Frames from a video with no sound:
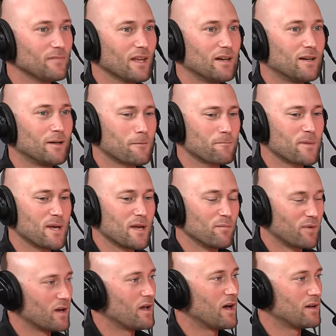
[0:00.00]
absolutely. Um,
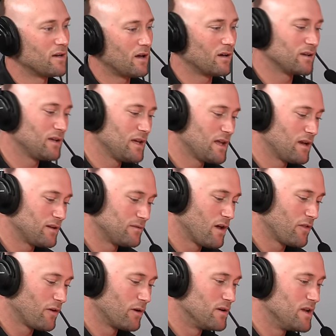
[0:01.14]
but uh, again,
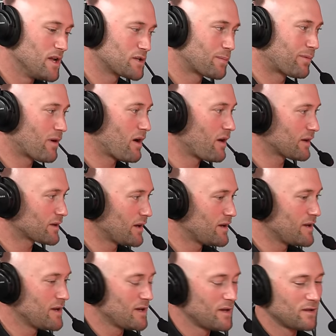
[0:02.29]
another niche product
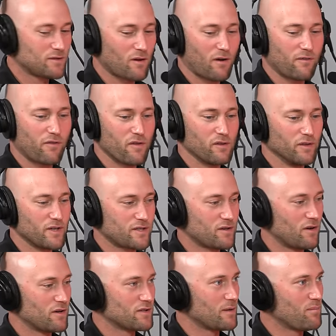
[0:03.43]
I... Sorry for the
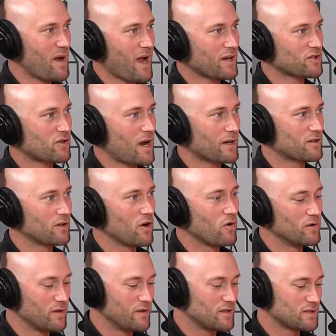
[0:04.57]
listeners to backtrack to go
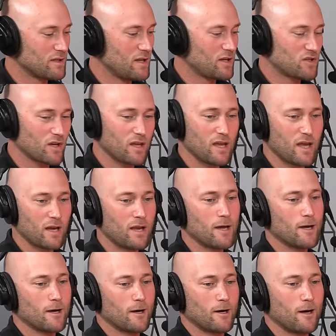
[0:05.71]
into this niche again,
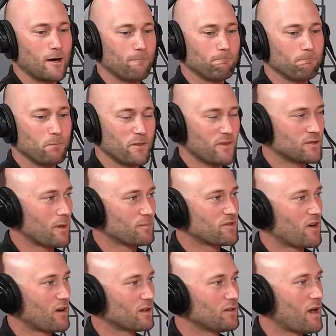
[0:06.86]
um, but the
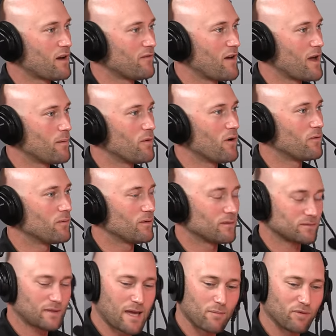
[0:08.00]
subsonic line of ammo,
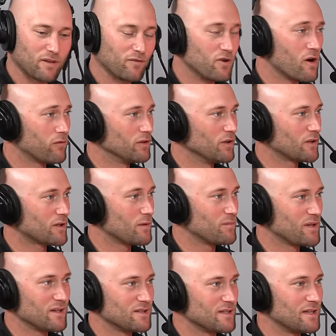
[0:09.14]
can't believe we overlooked it,
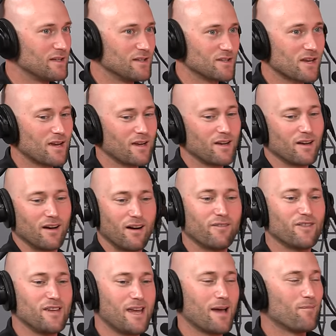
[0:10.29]
because it is,
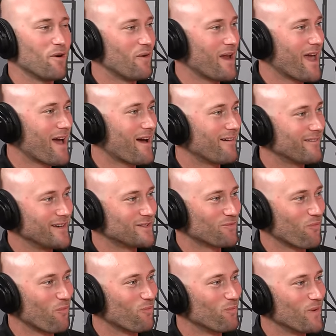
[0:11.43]
of the ammo we have, it's
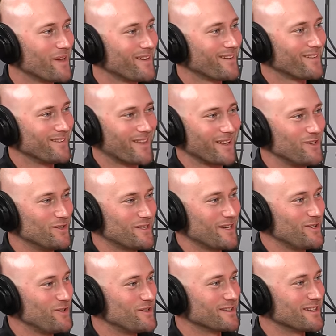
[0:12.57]
like you said,
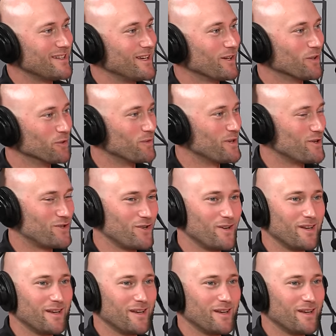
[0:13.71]
you just giggled when you shoot